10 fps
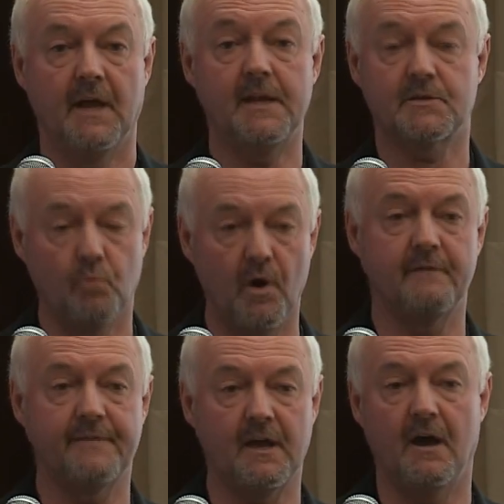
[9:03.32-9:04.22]
And it's one
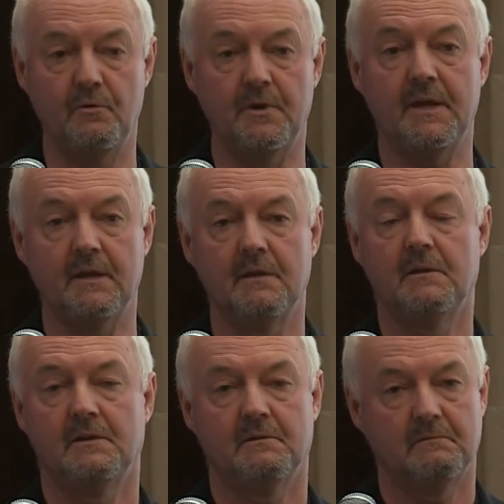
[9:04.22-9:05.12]
of the only
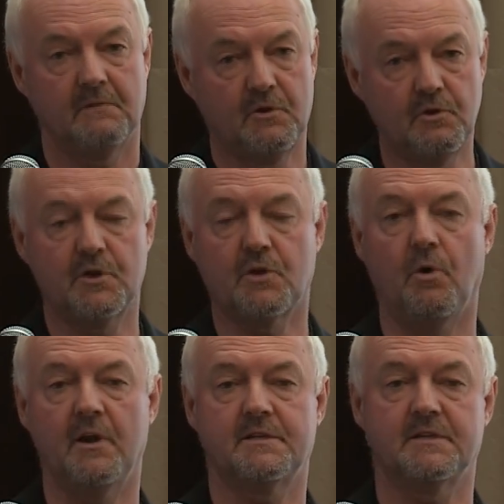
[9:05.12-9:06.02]
good
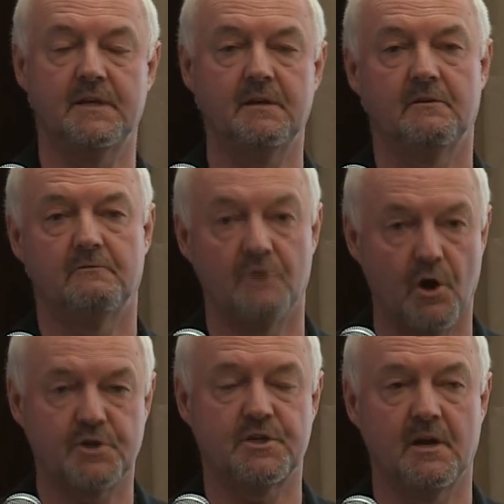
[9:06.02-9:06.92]
quality
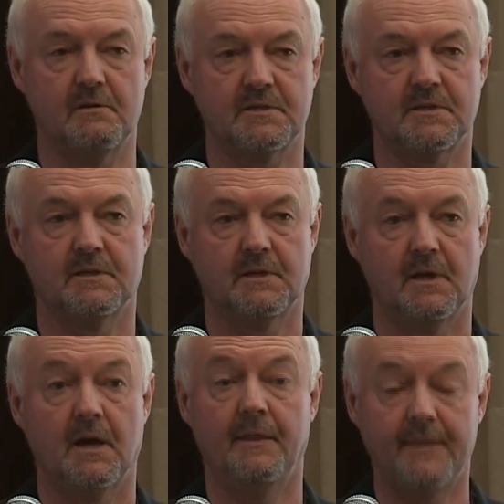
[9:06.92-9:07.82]
rock shows.
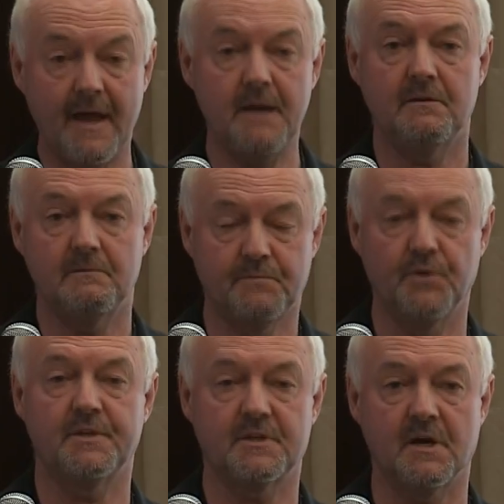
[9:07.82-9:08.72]
And they
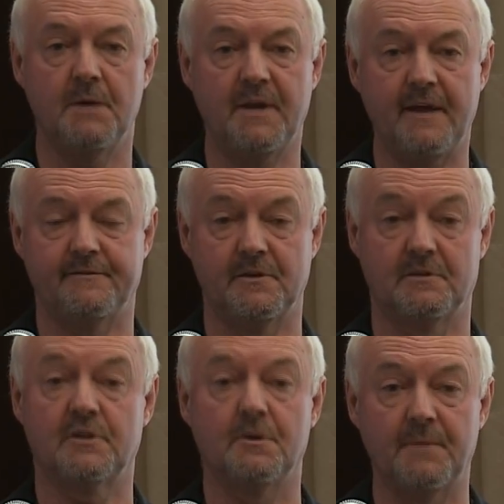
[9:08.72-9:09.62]
put the time and
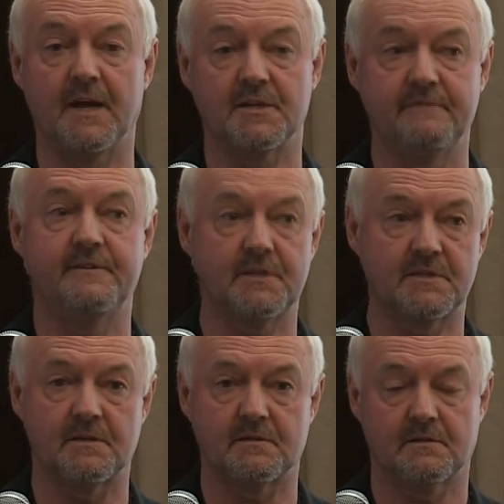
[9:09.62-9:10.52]
effort to come and actually
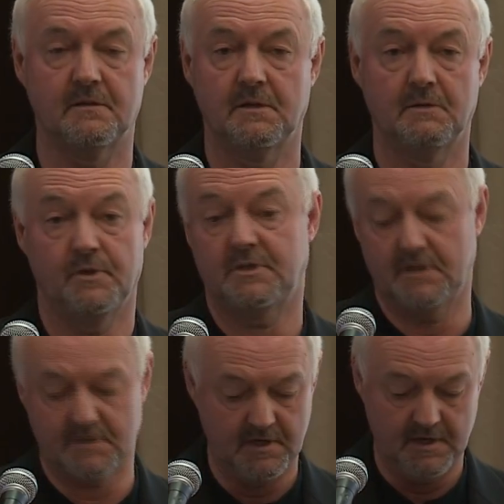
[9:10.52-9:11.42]
visit us, which
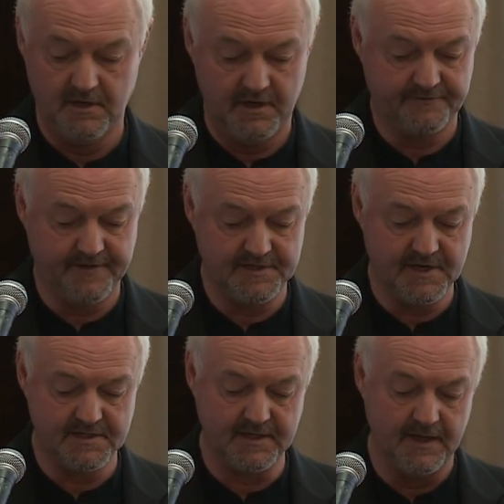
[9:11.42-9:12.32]
is
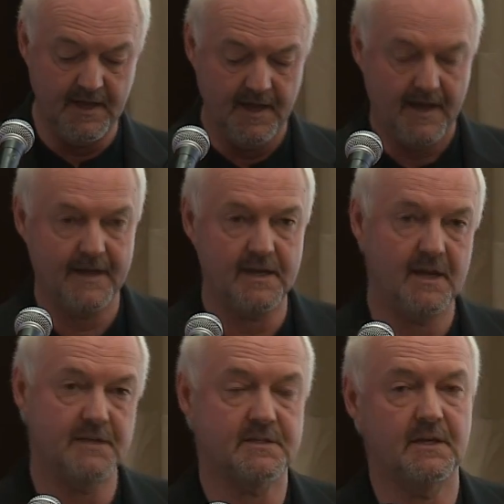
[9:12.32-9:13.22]
fantastic. And
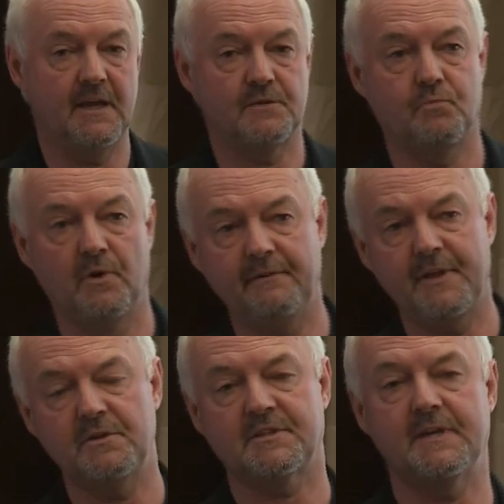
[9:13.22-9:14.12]
it's one of
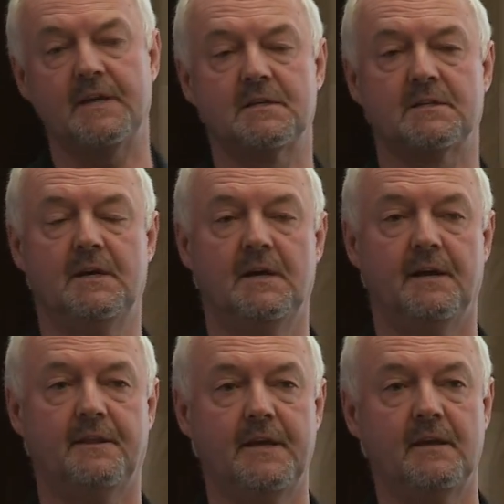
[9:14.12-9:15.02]
those things,
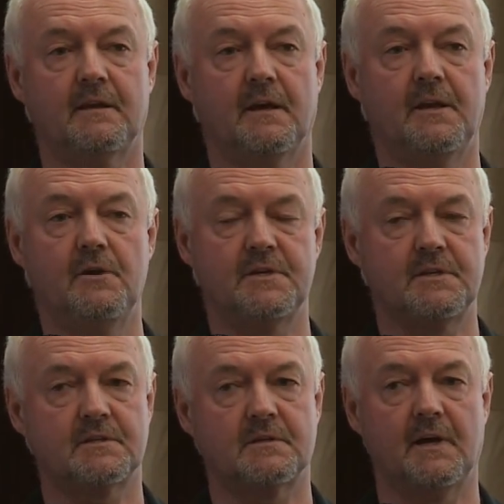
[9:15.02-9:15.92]
I think, I
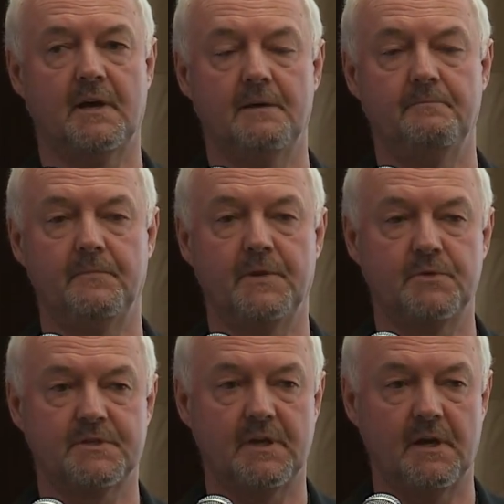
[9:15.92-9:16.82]
noticed there
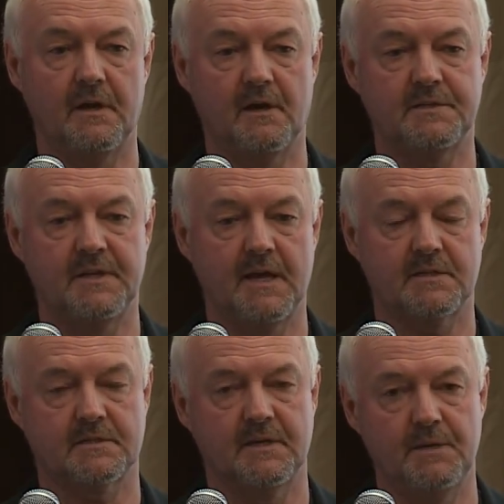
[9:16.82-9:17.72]
was an
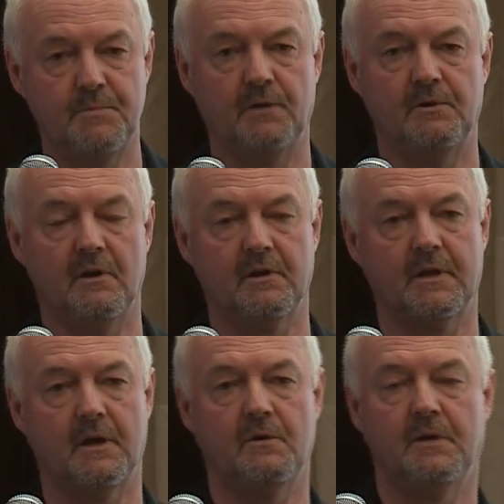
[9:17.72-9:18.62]
RTS email not long
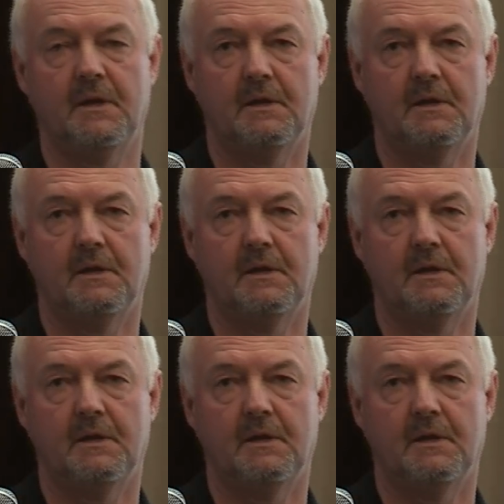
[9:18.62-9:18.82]
ago.